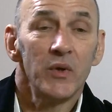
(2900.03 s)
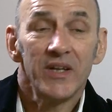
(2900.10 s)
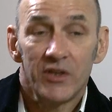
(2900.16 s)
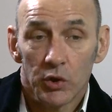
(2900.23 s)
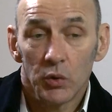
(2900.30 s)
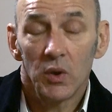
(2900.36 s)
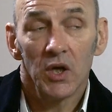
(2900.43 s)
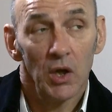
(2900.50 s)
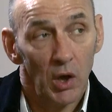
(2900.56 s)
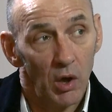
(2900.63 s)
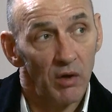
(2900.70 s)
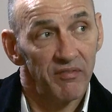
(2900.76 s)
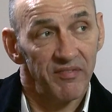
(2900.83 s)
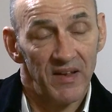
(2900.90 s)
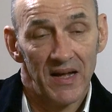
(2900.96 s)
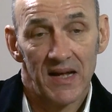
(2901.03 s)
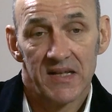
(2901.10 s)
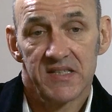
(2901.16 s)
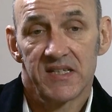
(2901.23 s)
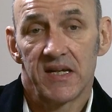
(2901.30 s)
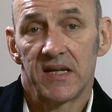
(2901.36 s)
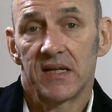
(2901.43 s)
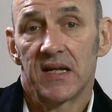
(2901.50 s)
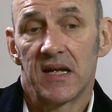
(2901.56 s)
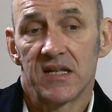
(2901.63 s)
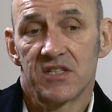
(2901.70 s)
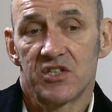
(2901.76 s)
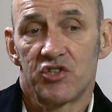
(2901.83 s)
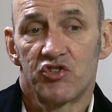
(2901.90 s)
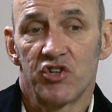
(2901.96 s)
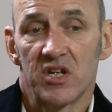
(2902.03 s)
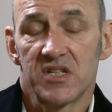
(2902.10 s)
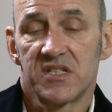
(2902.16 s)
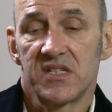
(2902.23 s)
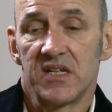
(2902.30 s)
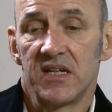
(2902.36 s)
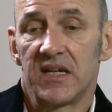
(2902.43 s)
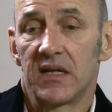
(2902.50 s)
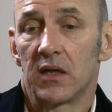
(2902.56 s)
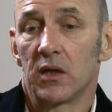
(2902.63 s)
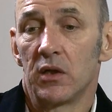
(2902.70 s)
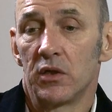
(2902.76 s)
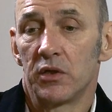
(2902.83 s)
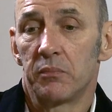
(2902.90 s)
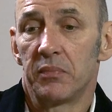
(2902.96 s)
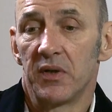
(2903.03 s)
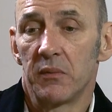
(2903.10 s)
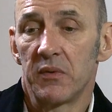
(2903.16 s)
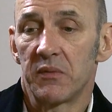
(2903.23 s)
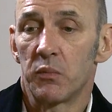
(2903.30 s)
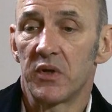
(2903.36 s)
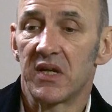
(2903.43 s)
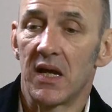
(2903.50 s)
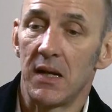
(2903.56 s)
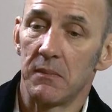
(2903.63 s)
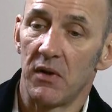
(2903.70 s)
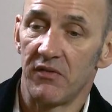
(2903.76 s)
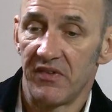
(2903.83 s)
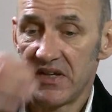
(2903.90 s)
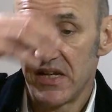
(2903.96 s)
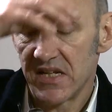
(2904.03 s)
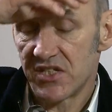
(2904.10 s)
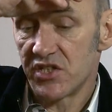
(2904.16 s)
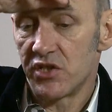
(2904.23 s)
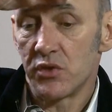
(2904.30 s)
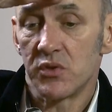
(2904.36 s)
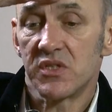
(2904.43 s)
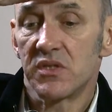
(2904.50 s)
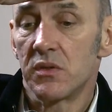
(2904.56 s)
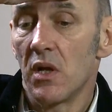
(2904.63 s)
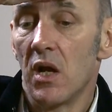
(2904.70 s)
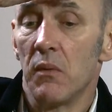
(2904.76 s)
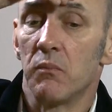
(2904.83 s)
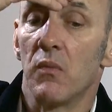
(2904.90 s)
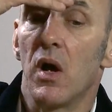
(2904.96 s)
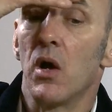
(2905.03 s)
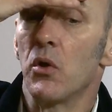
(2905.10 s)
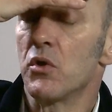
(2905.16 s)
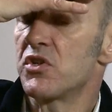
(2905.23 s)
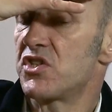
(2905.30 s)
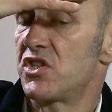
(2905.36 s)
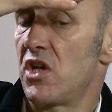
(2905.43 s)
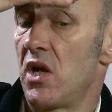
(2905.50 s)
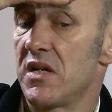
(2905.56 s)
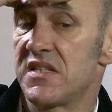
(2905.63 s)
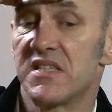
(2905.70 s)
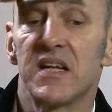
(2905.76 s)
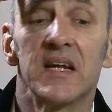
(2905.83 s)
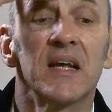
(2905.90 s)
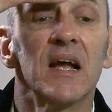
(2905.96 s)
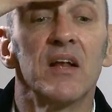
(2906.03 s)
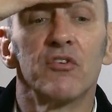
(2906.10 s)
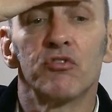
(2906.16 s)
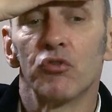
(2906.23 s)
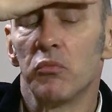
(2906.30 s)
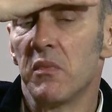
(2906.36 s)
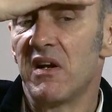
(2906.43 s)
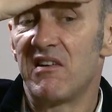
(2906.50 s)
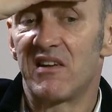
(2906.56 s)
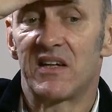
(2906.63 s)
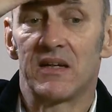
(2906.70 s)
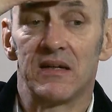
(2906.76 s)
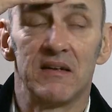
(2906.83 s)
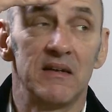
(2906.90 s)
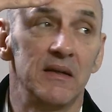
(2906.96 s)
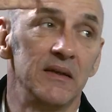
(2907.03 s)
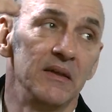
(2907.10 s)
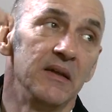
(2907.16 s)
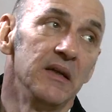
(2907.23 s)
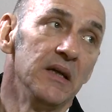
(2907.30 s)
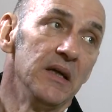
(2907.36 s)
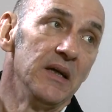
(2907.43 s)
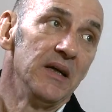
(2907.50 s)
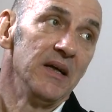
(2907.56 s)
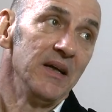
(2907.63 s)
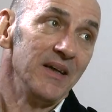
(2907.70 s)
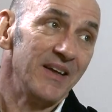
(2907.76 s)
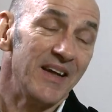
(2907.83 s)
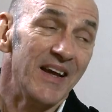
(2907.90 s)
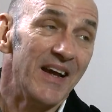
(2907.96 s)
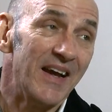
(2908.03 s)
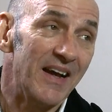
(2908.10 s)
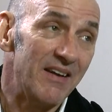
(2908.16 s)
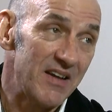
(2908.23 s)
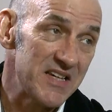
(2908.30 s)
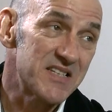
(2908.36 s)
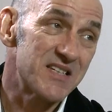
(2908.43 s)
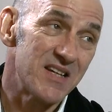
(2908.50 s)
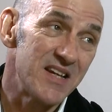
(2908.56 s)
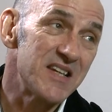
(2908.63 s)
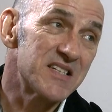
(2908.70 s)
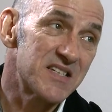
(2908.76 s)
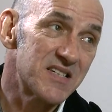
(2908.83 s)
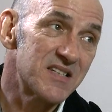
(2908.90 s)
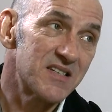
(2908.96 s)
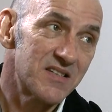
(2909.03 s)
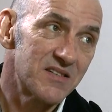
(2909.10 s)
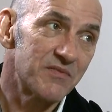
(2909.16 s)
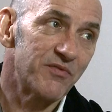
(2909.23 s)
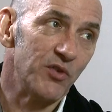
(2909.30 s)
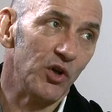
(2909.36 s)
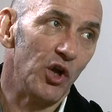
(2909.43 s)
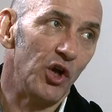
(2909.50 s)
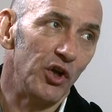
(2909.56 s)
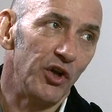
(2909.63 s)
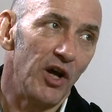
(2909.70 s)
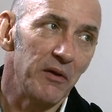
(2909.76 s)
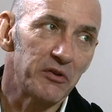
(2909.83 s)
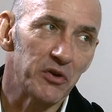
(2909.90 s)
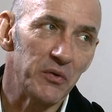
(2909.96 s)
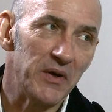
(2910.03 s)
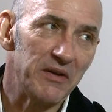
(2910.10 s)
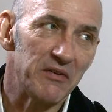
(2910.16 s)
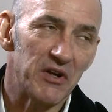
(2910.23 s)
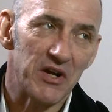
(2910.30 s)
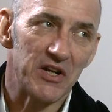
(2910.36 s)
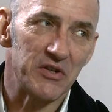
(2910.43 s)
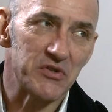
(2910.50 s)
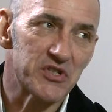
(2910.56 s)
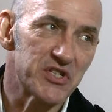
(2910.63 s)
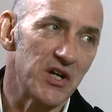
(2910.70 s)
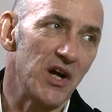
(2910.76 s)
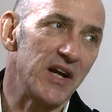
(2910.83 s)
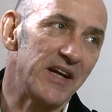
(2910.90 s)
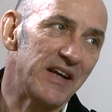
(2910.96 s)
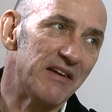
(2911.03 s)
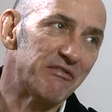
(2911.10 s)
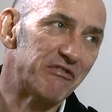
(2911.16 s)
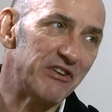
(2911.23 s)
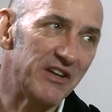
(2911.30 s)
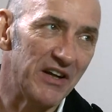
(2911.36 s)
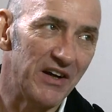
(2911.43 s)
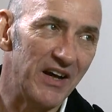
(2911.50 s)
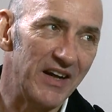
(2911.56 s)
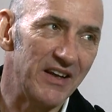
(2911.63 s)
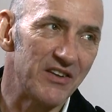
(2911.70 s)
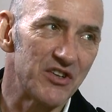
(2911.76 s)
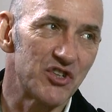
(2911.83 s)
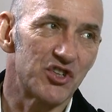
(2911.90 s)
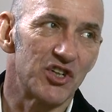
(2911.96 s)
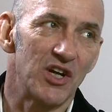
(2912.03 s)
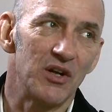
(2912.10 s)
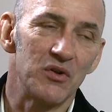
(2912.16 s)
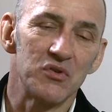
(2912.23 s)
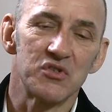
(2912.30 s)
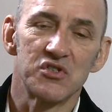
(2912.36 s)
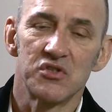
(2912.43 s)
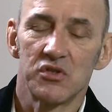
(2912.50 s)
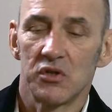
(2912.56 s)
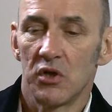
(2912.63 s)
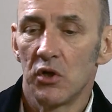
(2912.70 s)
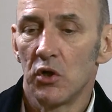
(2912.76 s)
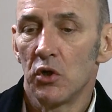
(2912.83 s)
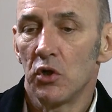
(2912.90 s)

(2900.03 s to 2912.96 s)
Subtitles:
We do a lot of that, Teen Cancer Trust in England, but we came over here to do, started Teen Cancer America, and yeah, it's full on. I do signing every night at the shows. Right.